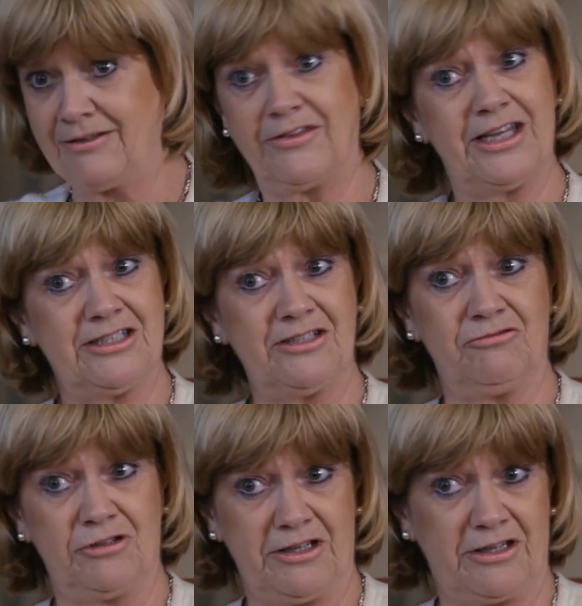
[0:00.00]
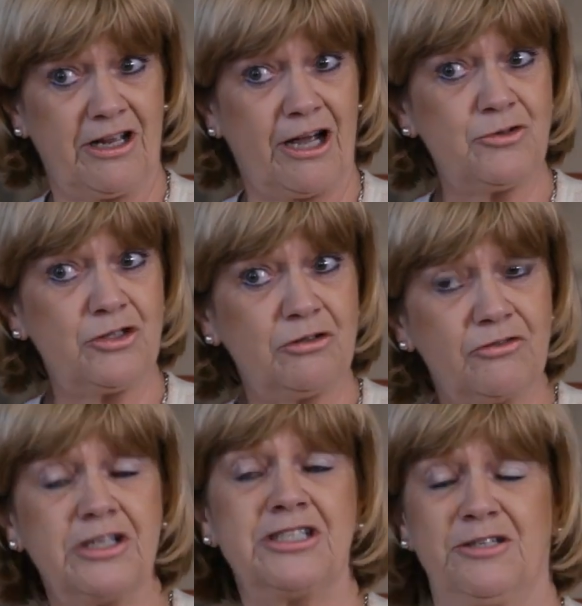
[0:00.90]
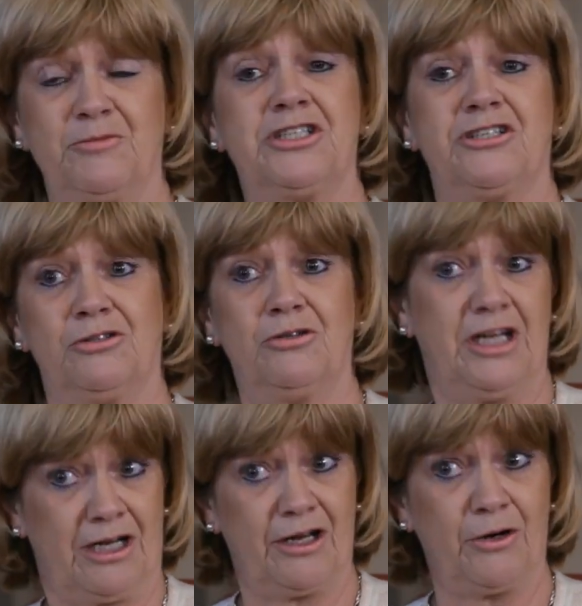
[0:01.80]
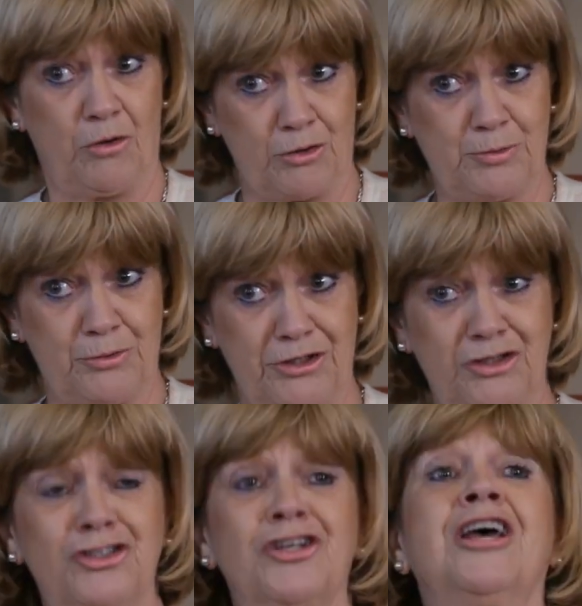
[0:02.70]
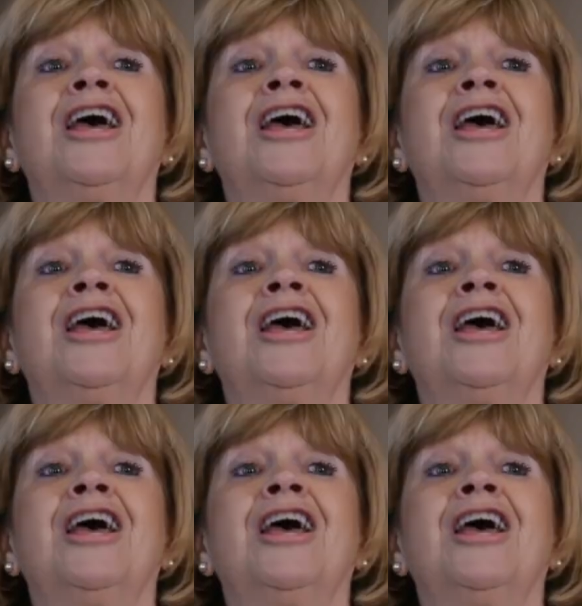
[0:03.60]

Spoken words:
that they didn't really think I was university material, let alone Oxbridge.